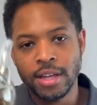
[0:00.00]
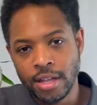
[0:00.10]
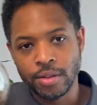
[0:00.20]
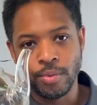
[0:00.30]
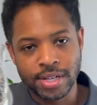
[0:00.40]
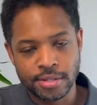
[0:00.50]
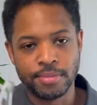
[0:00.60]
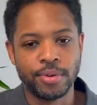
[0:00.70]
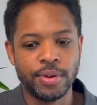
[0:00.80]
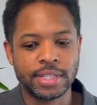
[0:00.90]
the Western
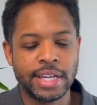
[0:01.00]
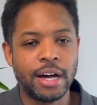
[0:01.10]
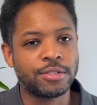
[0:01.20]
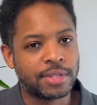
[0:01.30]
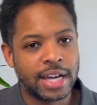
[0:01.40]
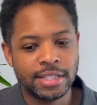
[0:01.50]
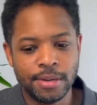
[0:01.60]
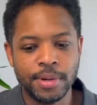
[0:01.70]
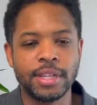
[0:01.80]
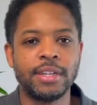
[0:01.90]
brewing styles, what I
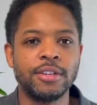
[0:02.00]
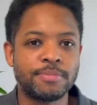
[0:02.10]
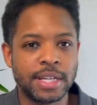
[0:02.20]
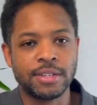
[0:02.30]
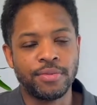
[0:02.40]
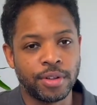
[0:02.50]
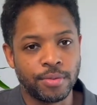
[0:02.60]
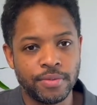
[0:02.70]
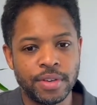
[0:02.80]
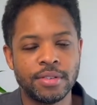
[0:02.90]
typically do, especially for the
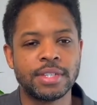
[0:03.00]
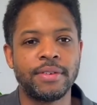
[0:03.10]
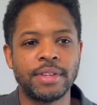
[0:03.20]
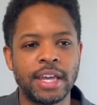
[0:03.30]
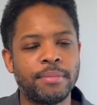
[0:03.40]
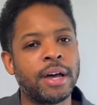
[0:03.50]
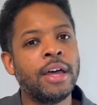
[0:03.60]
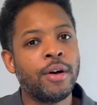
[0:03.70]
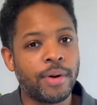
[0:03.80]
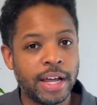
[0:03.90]
reviews and everything. But
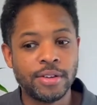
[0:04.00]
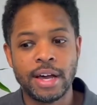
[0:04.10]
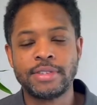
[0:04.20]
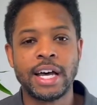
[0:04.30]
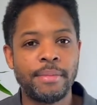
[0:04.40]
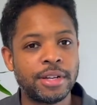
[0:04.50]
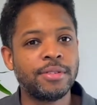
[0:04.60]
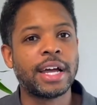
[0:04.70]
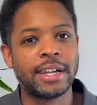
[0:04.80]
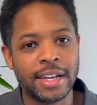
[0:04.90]
when I do have time, I do
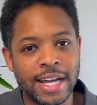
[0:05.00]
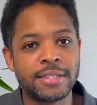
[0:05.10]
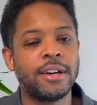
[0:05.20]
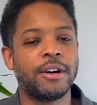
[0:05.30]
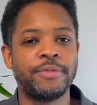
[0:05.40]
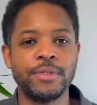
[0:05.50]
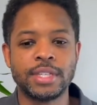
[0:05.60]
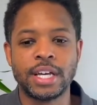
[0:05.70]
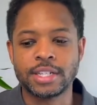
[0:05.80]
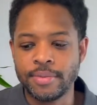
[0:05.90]
like a nice gung fu
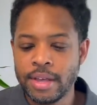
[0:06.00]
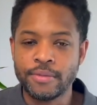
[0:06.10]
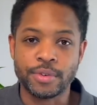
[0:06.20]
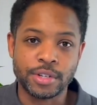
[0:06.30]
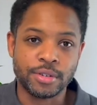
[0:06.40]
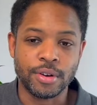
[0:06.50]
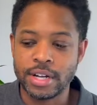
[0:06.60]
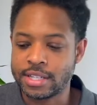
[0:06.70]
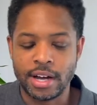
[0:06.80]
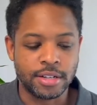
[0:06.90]
session for sure. It
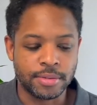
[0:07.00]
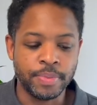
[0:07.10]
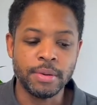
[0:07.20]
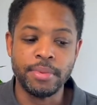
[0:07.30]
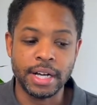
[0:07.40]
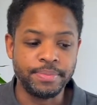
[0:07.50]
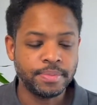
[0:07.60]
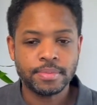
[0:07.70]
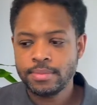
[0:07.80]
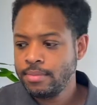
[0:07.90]
is awesome. But
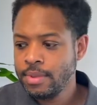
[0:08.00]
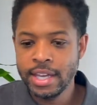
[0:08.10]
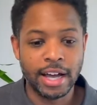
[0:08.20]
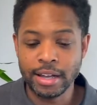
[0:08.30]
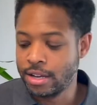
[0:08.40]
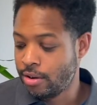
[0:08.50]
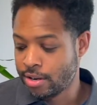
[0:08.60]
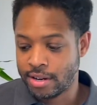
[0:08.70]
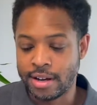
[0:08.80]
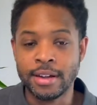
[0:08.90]
yeah, I can go on
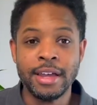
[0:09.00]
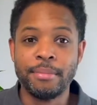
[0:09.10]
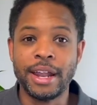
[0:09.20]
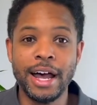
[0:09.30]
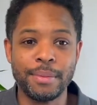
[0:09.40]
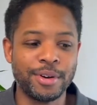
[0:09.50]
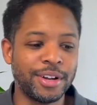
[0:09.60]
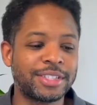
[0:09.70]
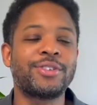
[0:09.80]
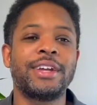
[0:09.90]
and on, but I'm
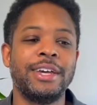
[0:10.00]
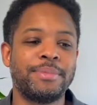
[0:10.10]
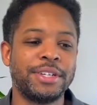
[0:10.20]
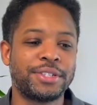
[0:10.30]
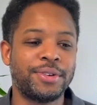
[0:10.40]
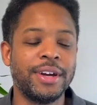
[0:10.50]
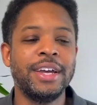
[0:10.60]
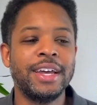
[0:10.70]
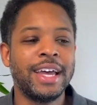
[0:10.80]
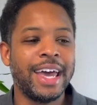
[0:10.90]
going to try to keep this short.
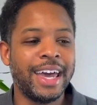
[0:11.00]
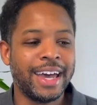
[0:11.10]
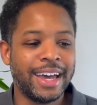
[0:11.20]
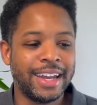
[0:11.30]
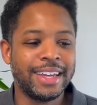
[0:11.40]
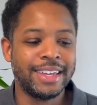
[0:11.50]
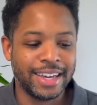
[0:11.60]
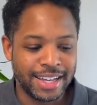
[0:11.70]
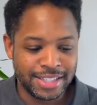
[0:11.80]
And yes,